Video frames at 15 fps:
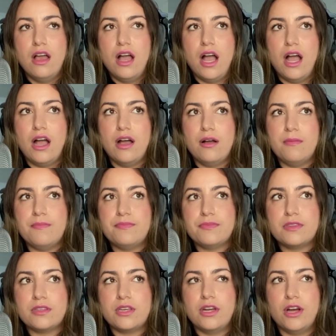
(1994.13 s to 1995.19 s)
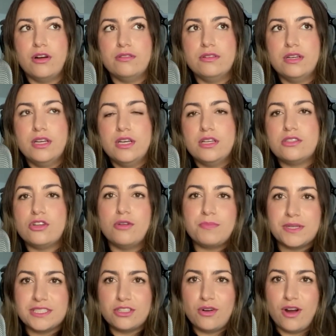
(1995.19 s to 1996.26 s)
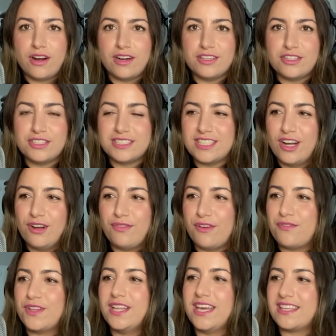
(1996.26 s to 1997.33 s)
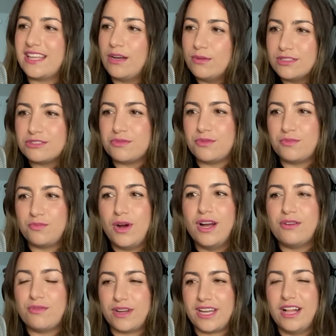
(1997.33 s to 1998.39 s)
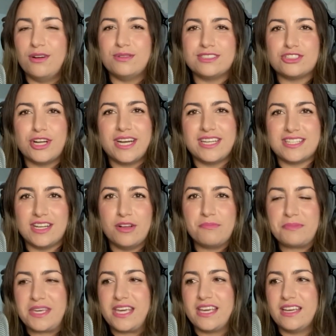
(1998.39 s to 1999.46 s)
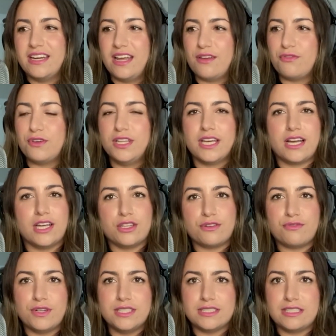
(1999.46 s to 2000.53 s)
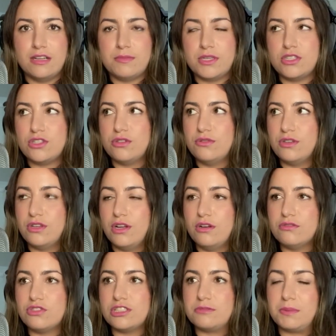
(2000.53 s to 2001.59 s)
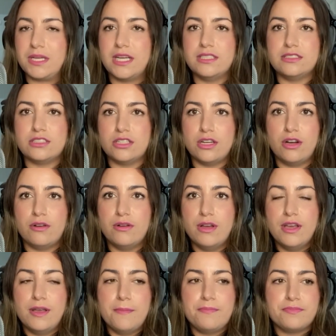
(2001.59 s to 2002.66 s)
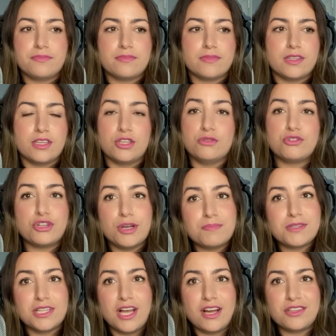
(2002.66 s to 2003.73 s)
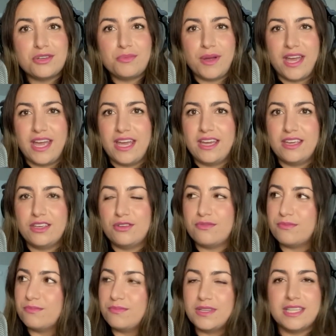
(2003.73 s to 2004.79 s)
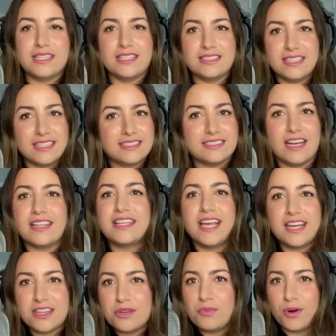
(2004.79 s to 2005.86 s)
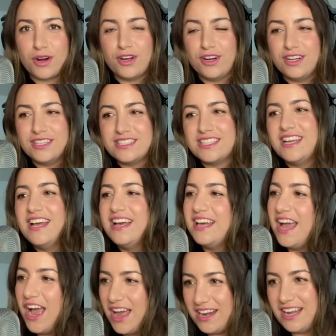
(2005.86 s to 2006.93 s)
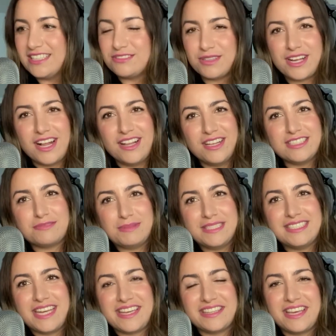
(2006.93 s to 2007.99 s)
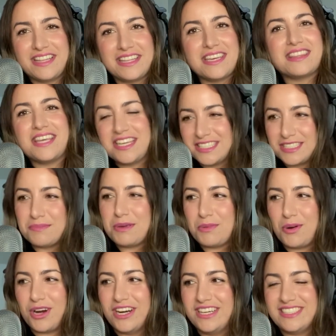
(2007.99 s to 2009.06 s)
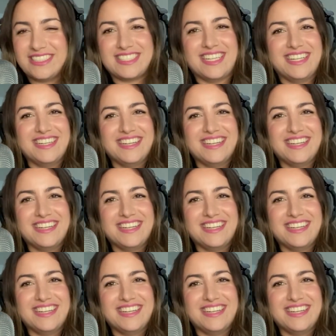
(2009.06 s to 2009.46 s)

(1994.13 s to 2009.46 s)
you know, don't be so hard on yourself. I feel like that was what Racquel was trying to tell me. And I feel like other friends tell me too, you know, just because, you know, you tripped along the way, it's not the end of the world. And as Racquel has been saying lately, things could be worse.